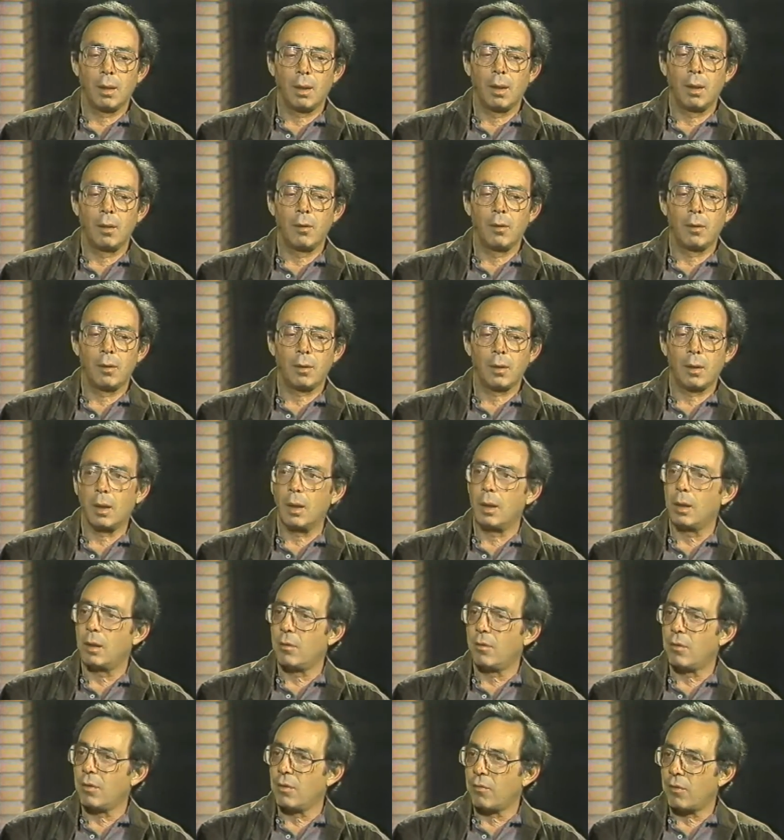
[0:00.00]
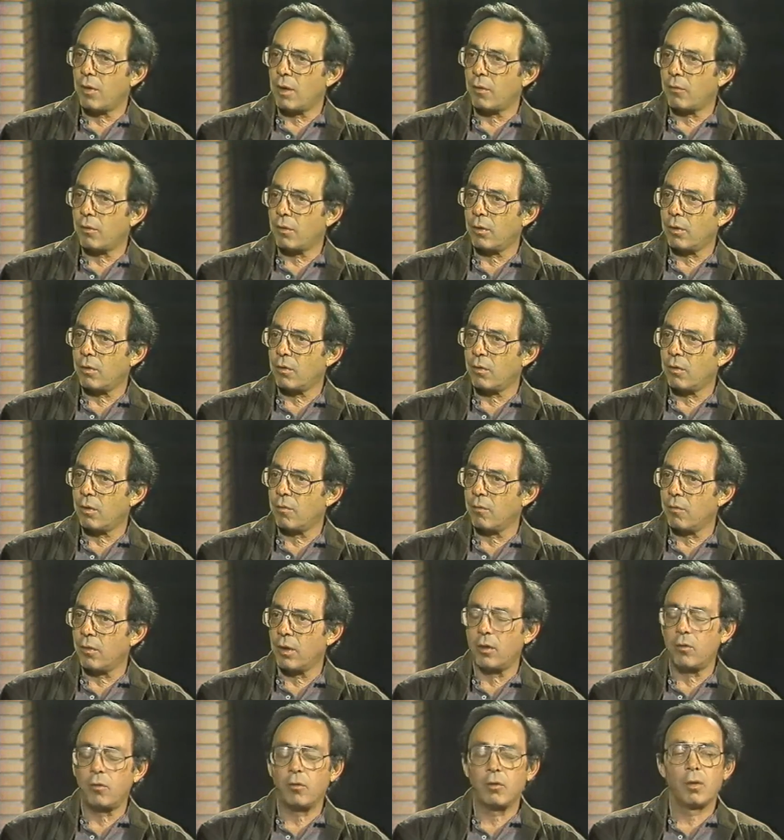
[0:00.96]
other kinds of efforts and
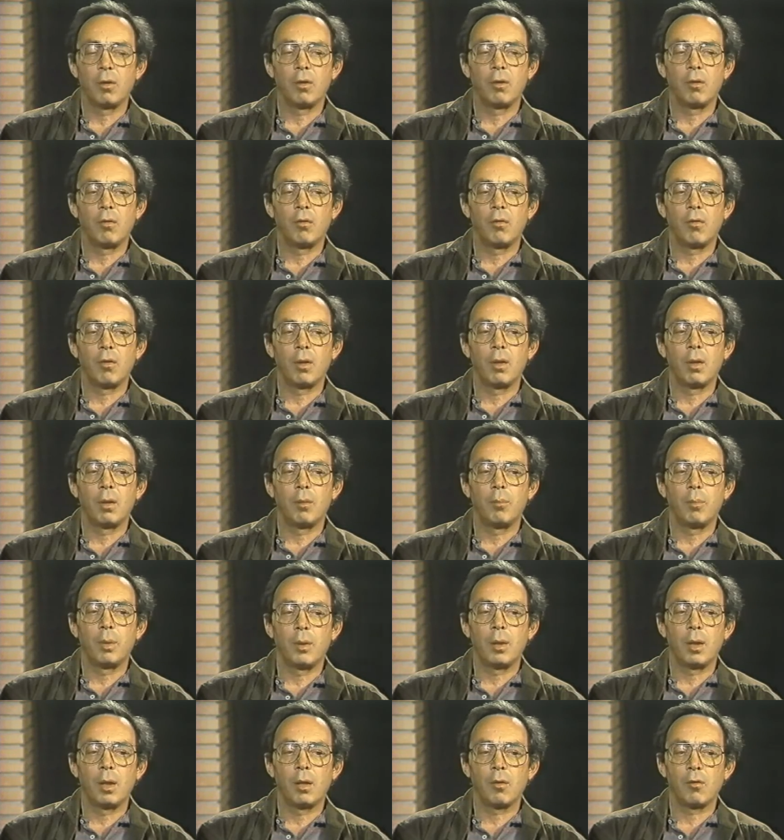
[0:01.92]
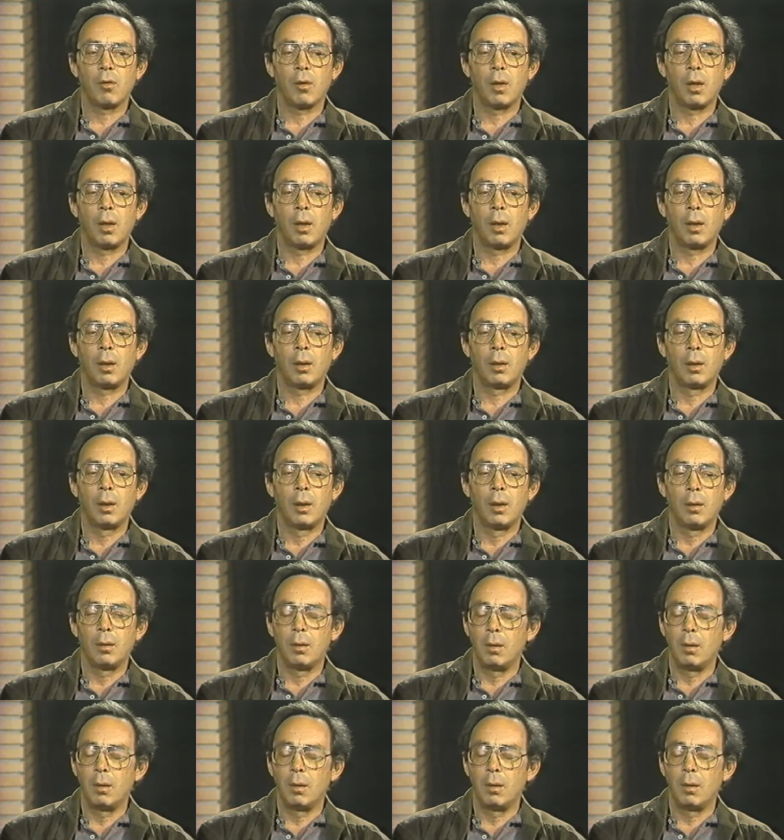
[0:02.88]
ventures, and PSR